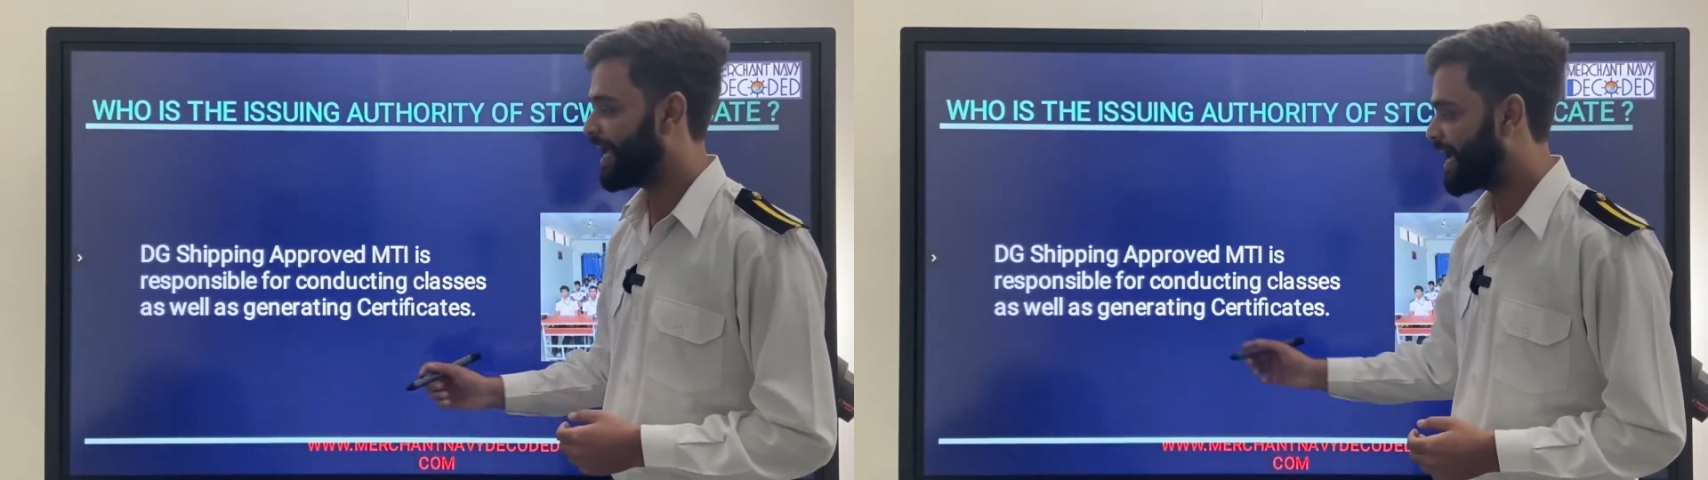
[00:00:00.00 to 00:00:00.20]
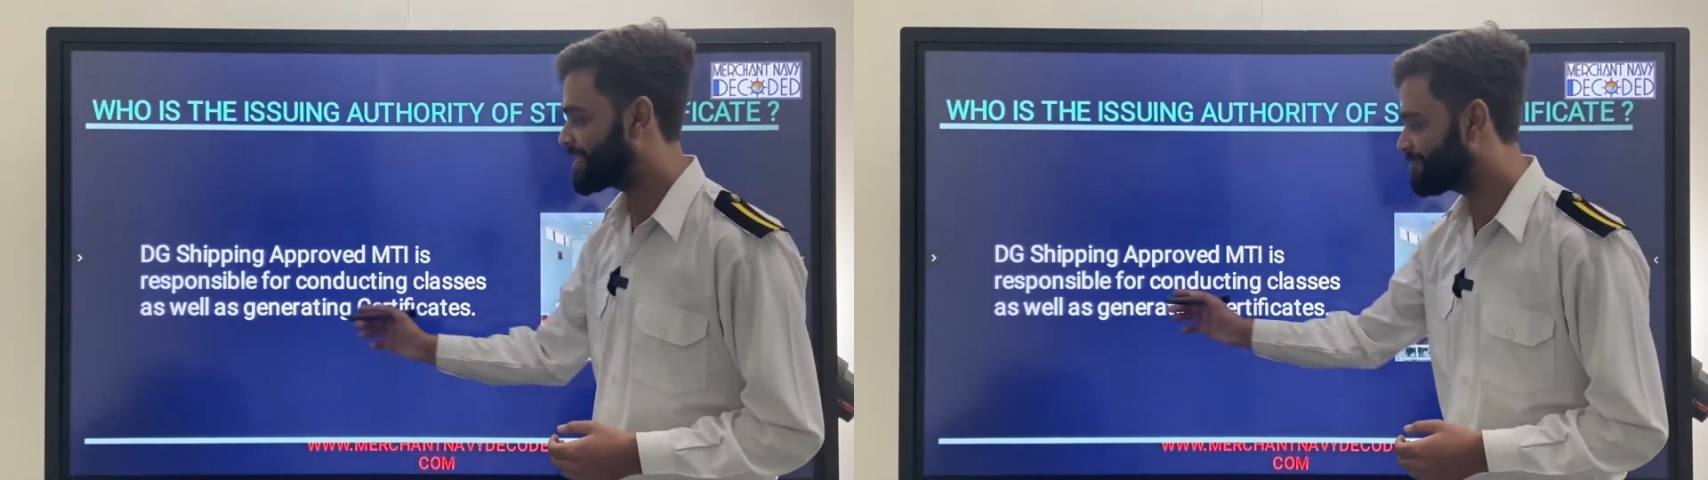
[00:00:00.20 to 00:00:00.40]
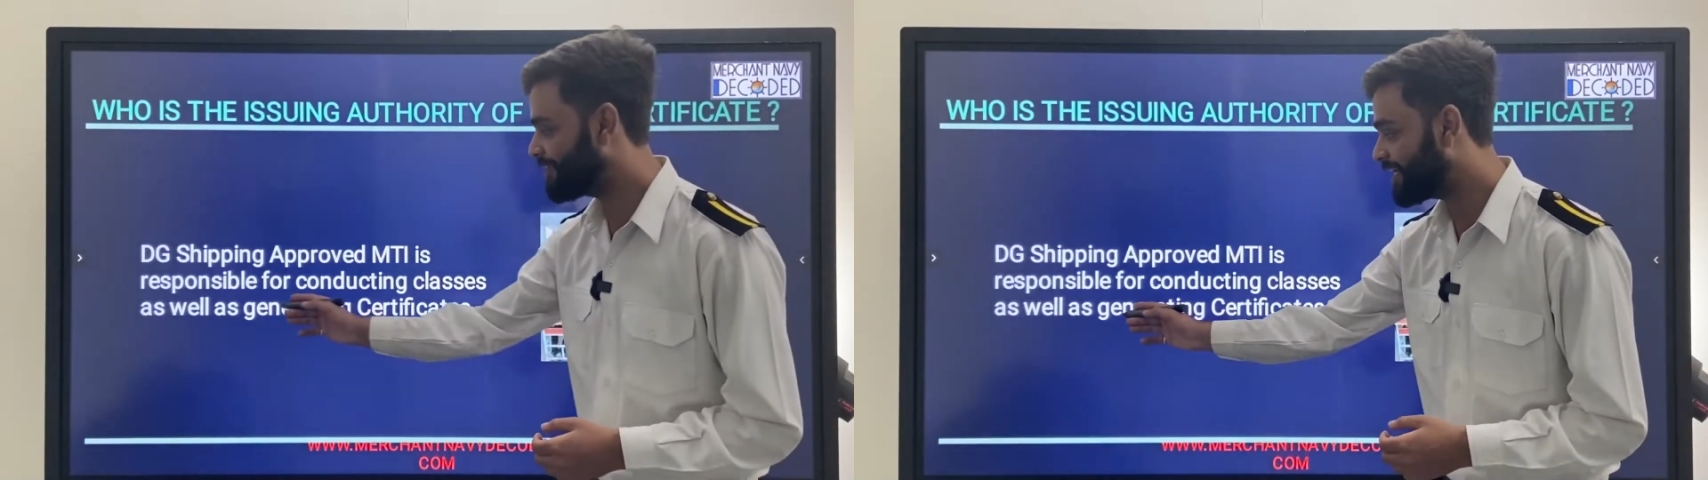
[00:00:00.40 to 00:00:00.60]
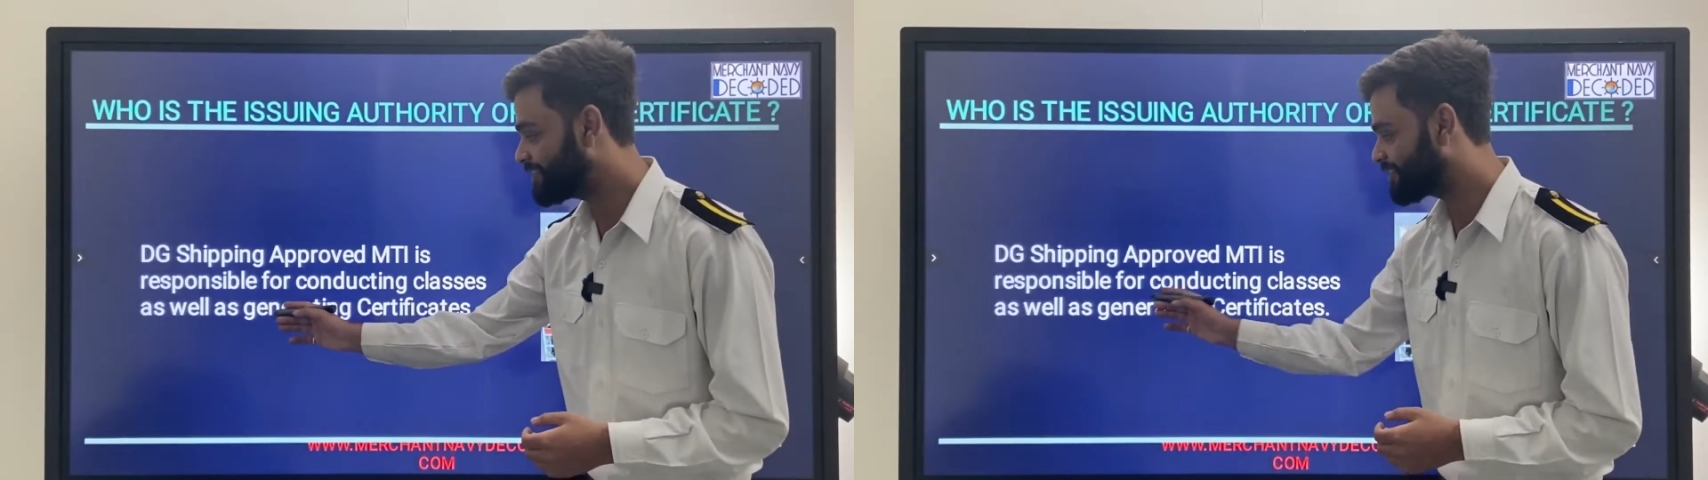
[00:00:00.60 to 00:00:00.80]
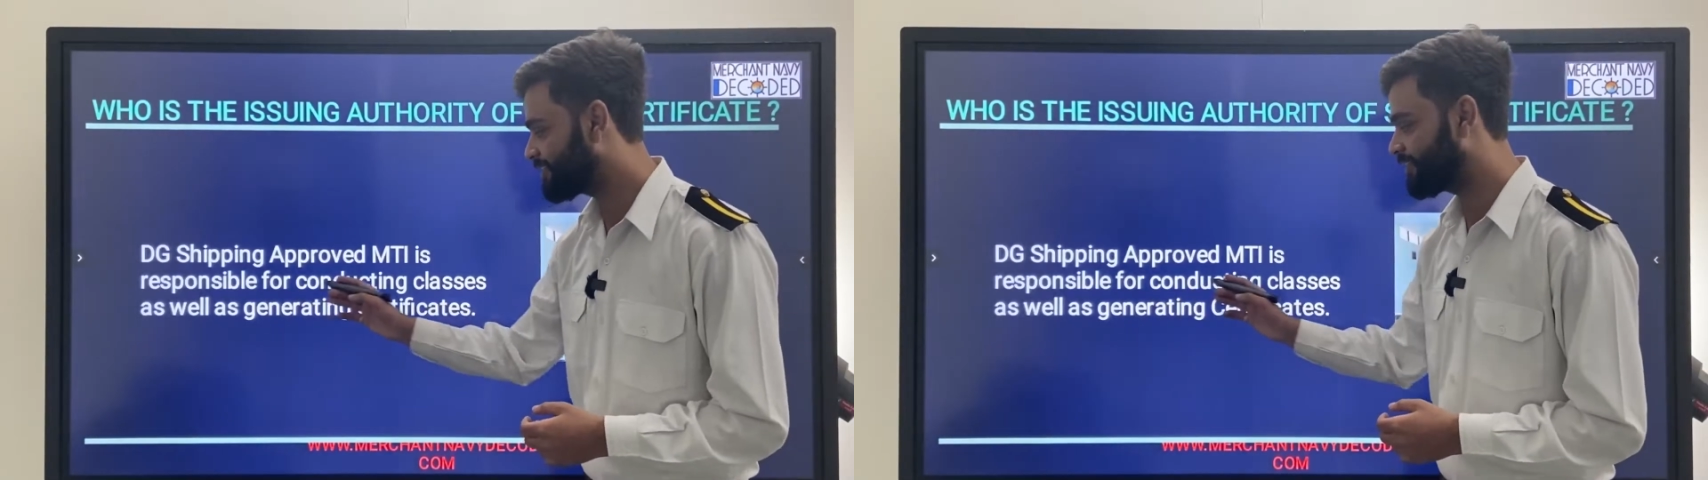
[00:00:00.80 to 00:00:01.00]
as well
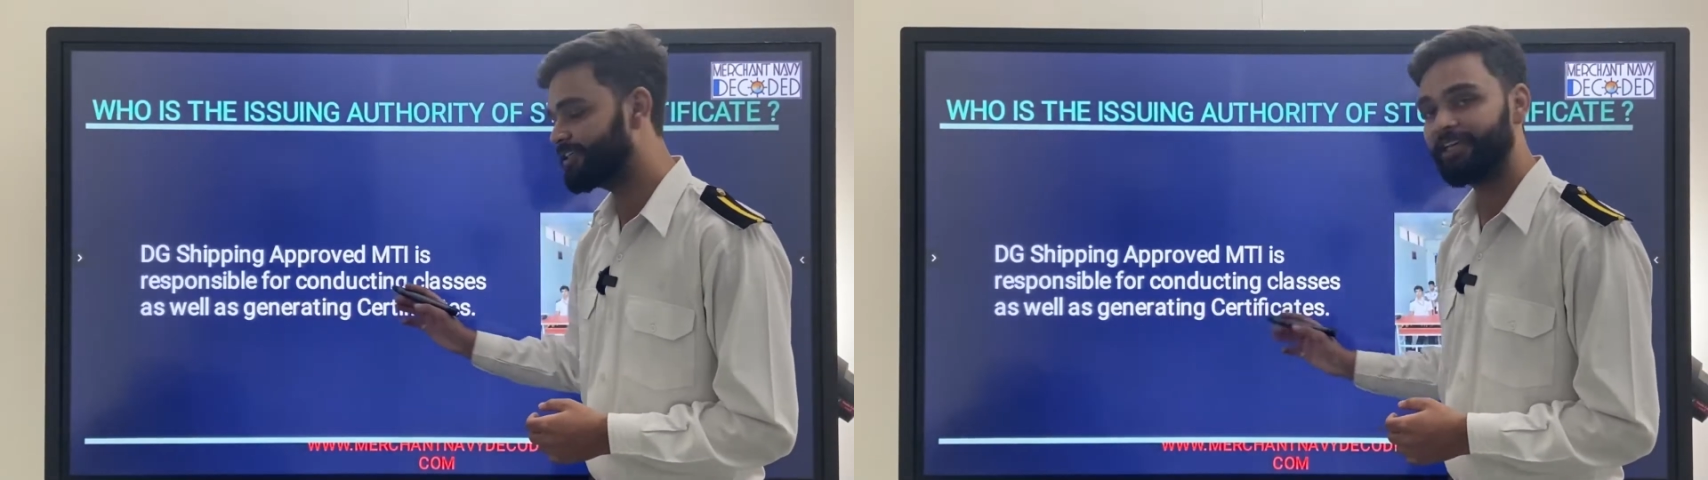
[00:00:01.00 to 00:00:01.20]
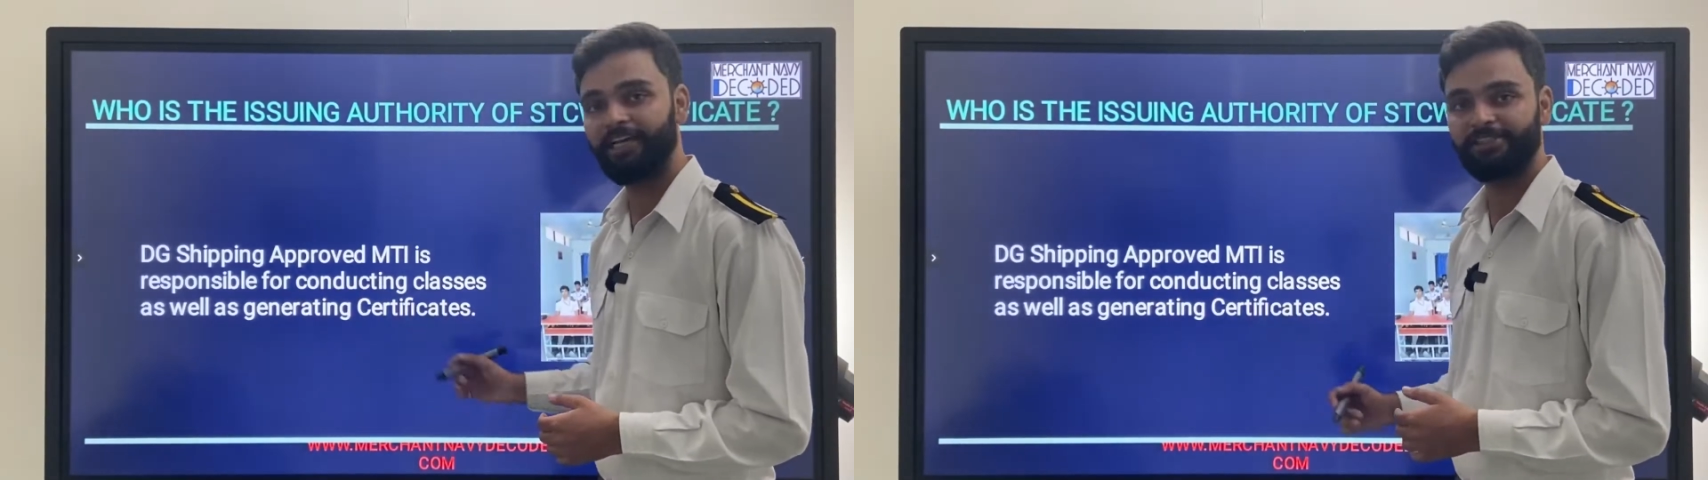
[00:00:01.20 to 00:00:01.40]
as generating